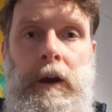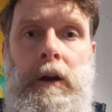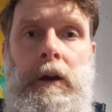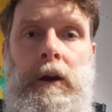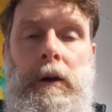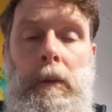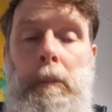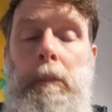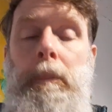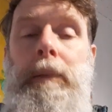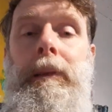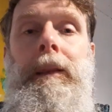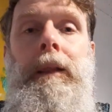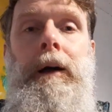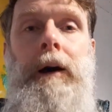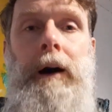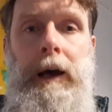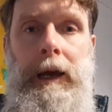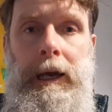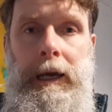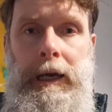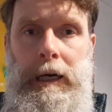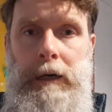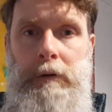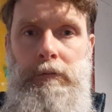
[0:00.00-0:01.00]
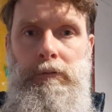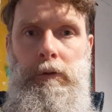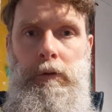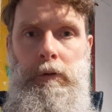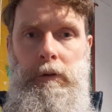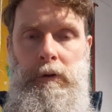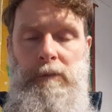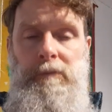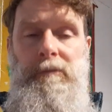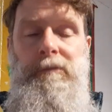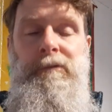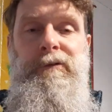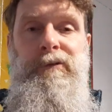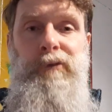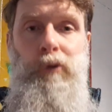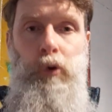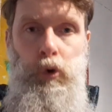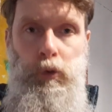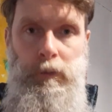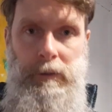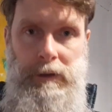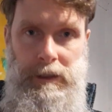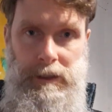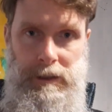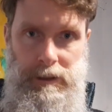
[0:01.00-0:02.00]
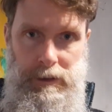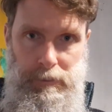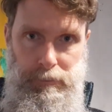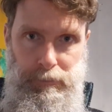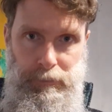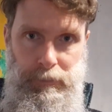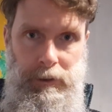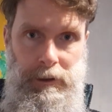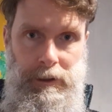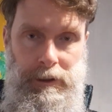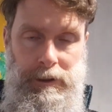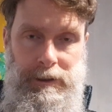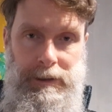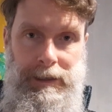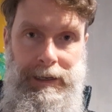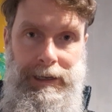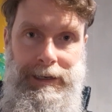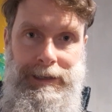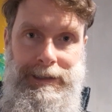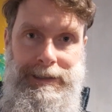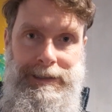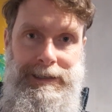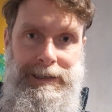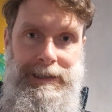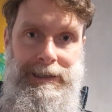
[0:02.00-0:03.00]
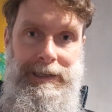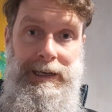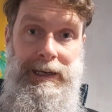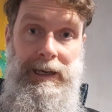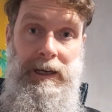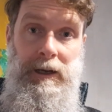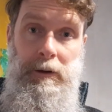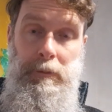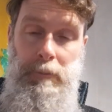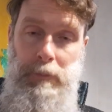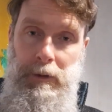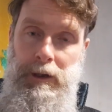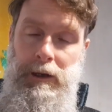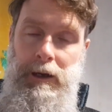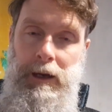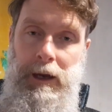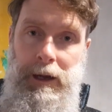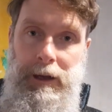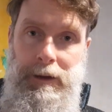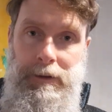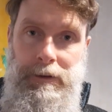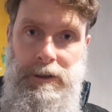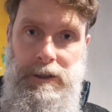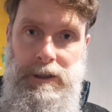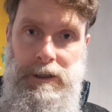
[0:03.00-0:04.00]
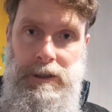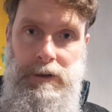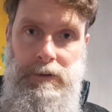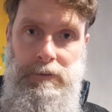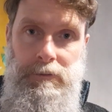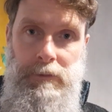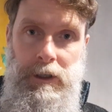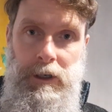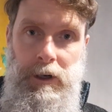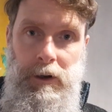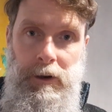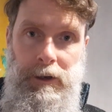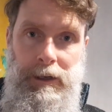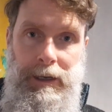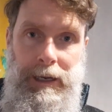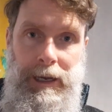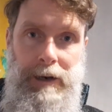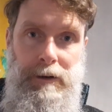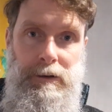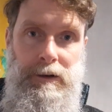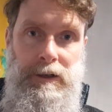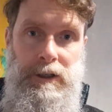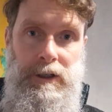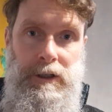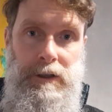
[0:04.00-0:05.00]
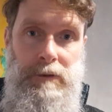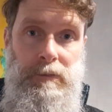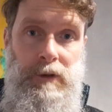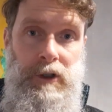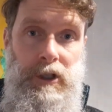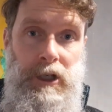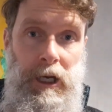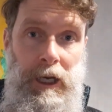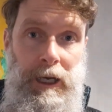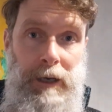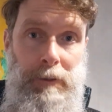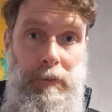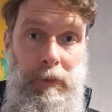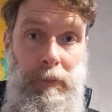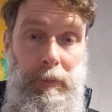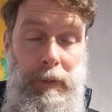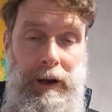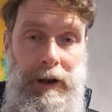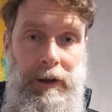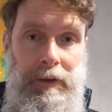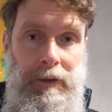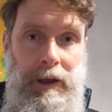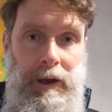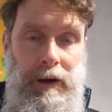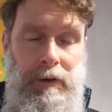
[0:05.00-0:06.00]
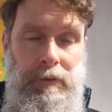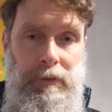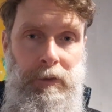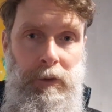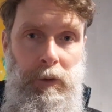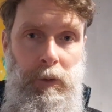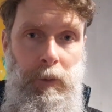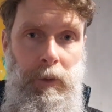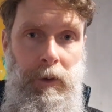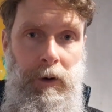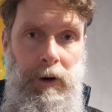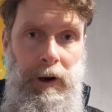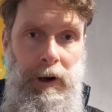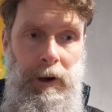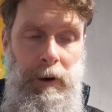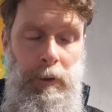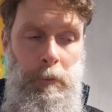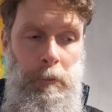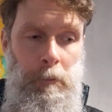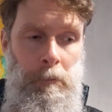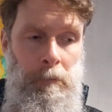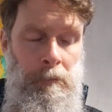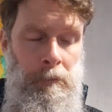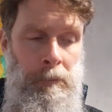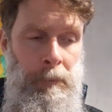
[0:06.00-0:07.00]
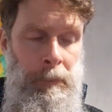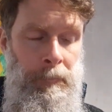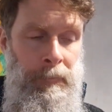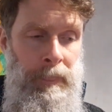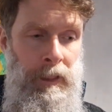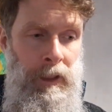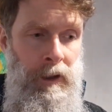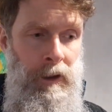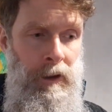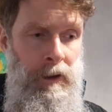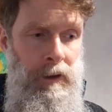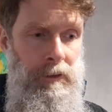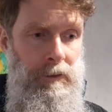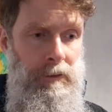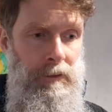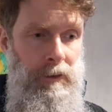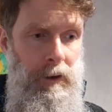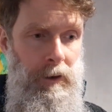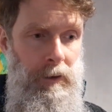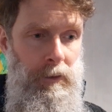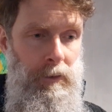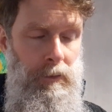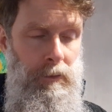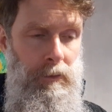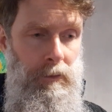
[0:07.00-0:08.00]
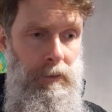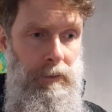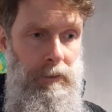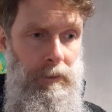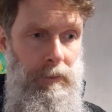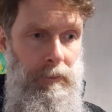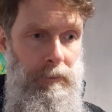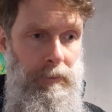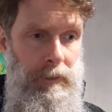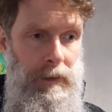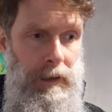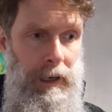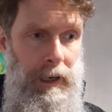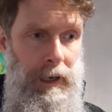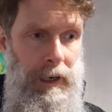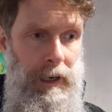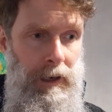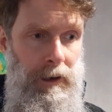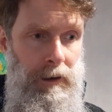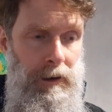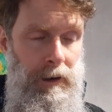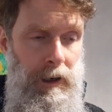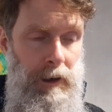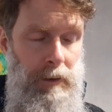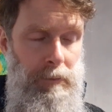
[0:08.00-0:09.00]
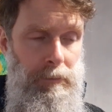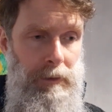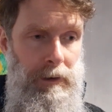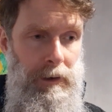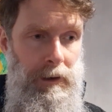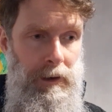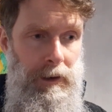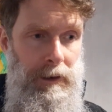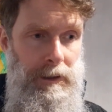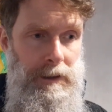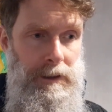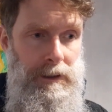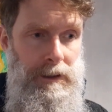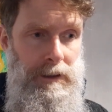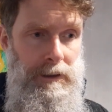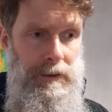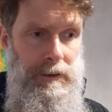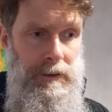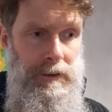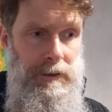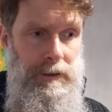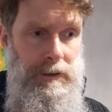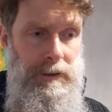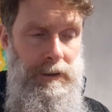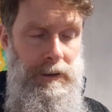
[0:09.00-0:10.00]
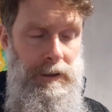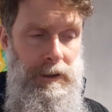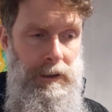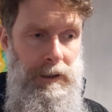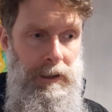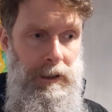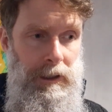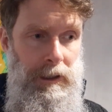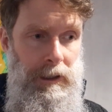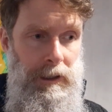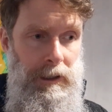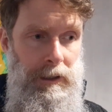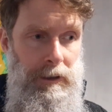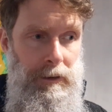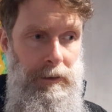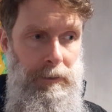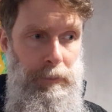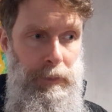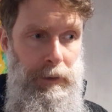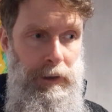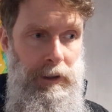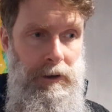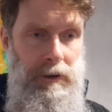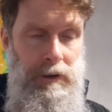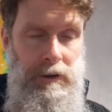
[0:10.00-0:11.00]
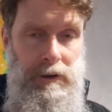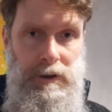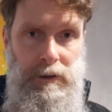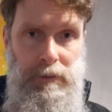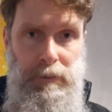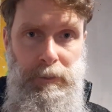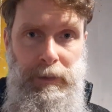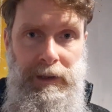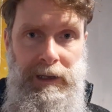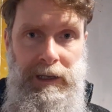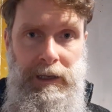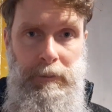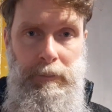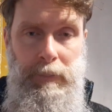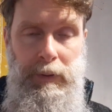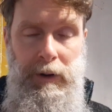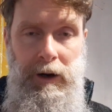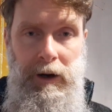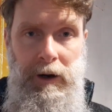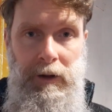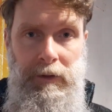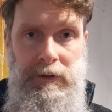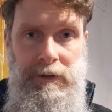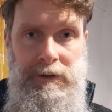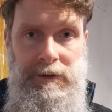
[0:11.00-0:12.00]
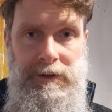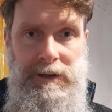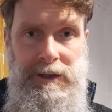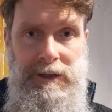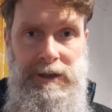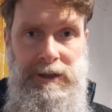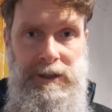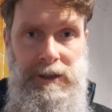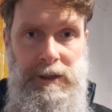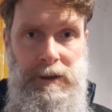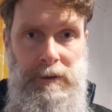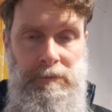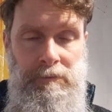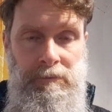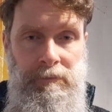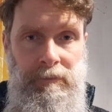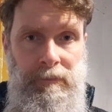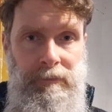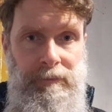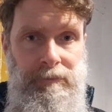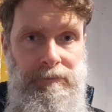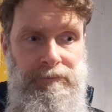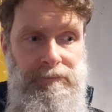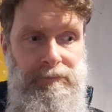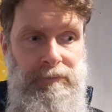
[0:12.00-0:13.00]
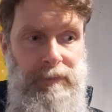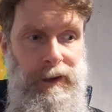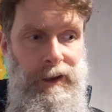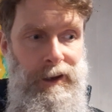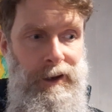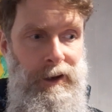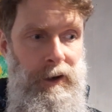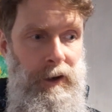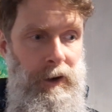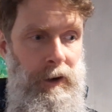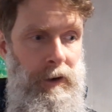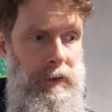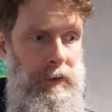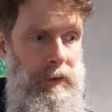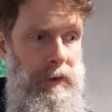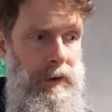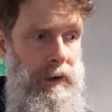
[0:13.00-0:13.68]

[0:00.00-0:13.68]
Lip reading: complier or conformist personality, but I had, you know, I carried some shame about that for a while. So, yeah, I realised that because of being part of the system, you know,